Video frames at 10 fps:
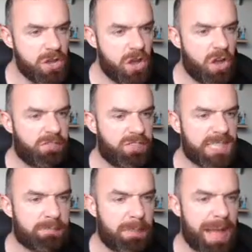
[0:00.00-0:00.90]
of
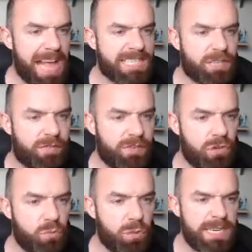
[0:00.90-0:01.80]
these past
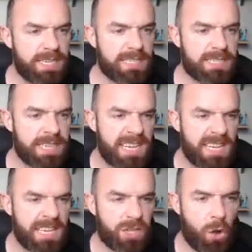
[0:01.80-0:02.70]
few weeks
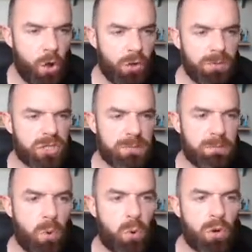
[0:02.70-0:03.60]
is almost
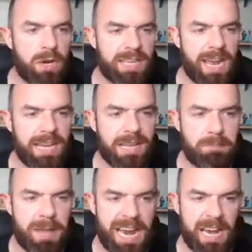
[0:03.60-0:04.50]
more than I
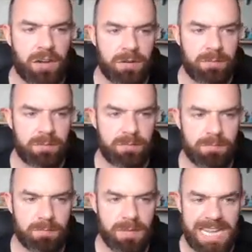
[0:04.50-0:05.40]
can bear.
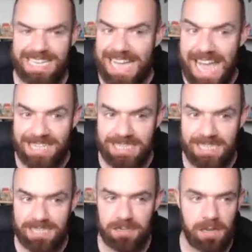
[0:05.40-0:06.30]

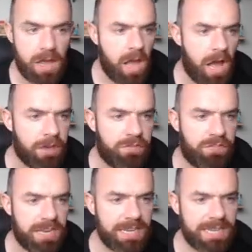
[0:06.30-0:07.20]
Yet, I
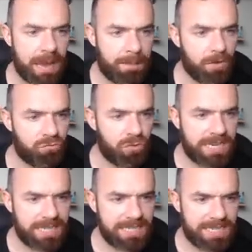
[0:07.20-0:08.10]
feel that by
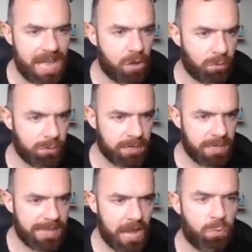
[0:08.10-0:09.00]
writing down
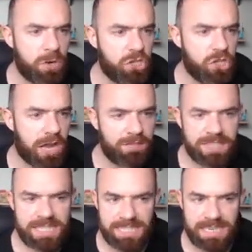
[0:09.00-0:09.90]
that which I've
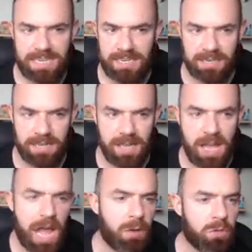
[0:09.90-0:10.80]
seen,
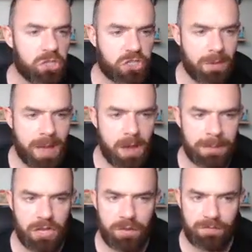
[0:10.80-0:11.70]
I will somehow
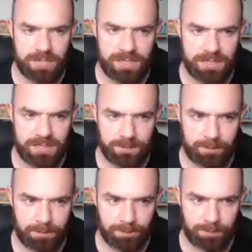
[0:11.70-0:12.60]
be comforted.
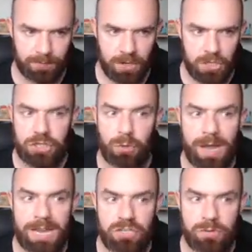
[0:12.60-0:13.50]
So
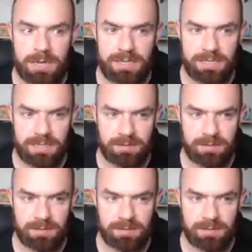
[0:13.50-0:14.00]
I do it.